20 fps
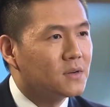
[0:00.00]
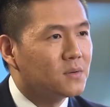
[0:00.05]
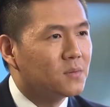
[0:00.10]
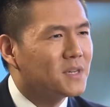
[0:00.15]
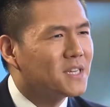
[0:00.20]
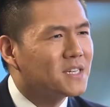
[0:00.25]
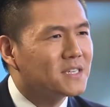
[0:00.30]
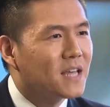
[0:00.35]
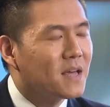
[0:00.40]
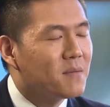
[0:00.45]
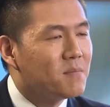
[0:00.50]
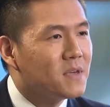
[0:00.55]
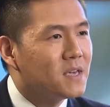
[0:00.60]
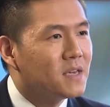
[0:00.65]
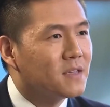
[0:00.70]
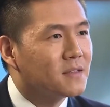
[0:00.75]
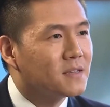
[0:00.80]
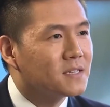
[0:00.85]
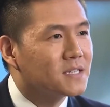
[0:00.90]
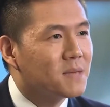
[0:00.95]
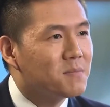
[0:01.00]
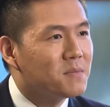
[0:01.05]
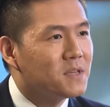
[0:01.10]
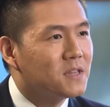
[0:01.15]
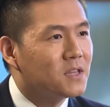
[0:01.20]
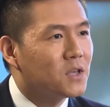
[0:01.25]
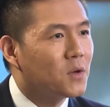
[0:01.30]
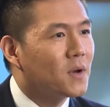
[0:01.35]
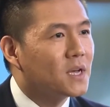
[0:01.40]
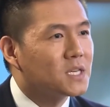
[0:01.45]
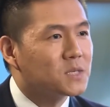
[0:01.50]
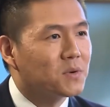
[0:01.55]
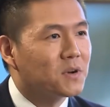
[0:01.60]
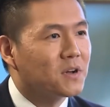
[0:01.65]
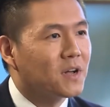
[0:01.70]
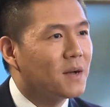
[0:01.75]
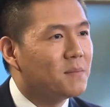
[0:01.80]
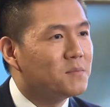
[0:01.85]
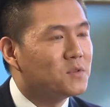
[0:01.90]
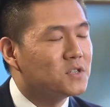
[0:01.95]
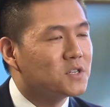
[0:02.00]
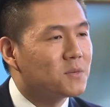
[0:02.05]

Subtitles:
What does that mean? Does that mean the U.S. will come to